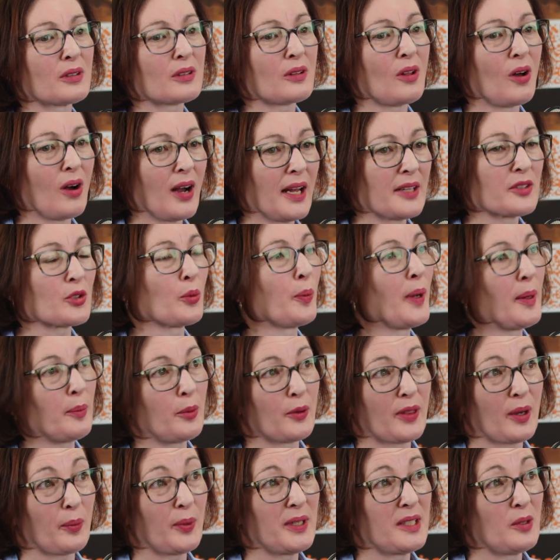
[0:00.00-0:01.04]
clients or people
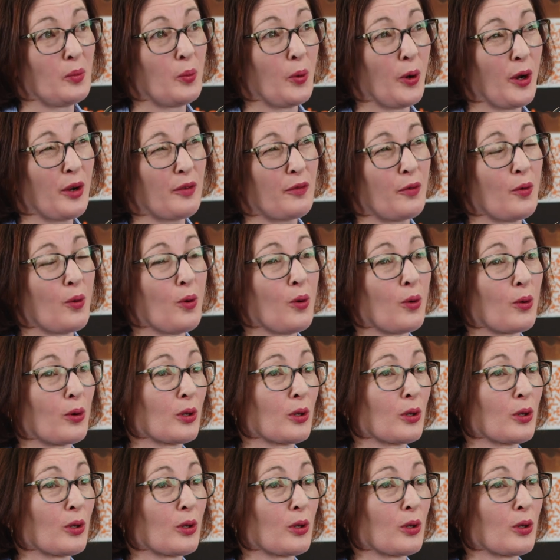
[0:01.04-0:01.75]
that we did work for,